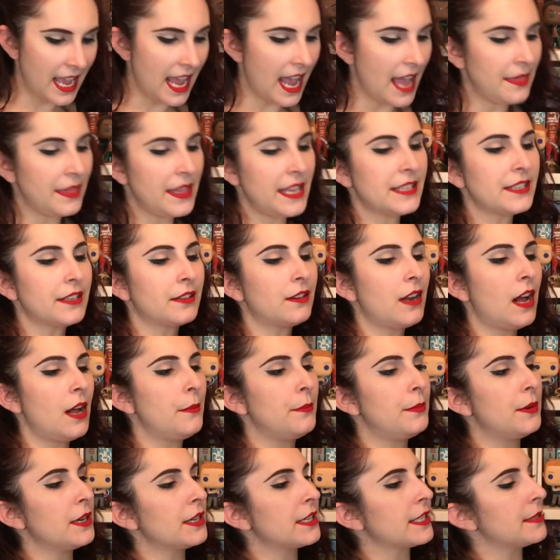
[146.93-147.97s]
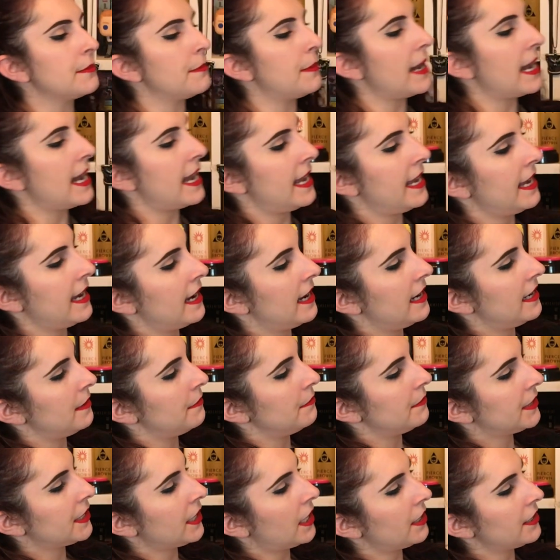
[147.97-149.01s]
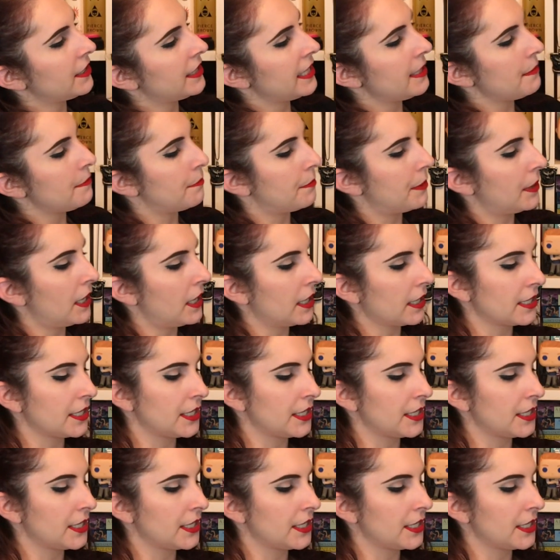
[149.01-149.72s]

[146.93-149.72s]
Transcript: And these are all books by um, Darcy Burke,